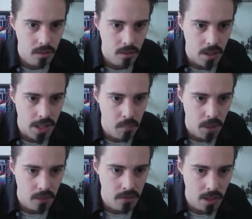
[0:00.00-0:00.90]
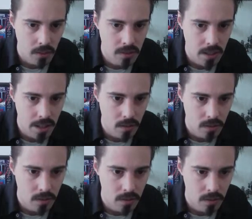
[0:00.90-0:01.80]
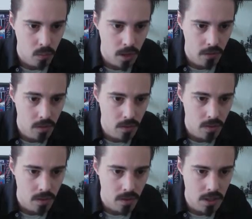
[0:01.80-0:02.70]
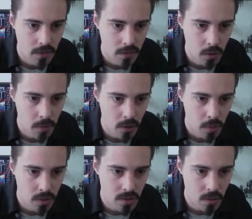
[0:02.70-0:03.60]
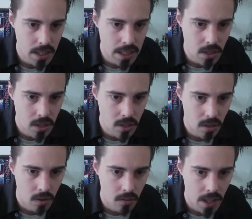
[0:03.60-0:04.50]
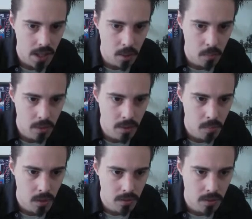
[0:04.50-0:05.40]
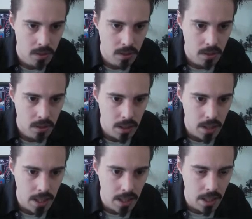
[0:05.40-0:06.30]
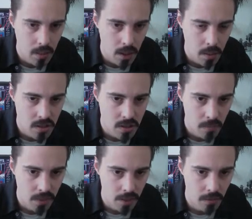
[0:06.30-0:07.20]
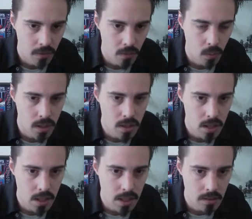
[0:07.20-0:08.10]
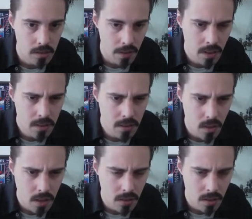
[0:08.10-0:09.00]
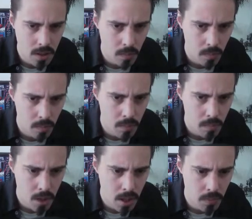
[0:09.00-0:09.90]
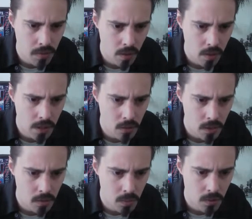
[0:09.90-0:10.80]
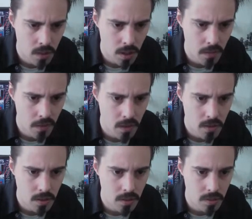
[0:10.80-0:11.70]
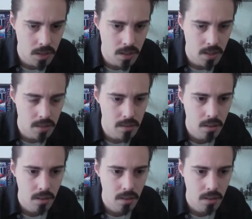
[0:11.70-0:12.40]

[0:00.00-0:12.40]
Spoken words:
Great, and Milotic goes down, worth 295 experience points to each of our Pokemon. And out comes a Jump Fluff, which is, I think is a grass type, but it might be flying as well, so we'll try with a Thunder Shock and see what it does.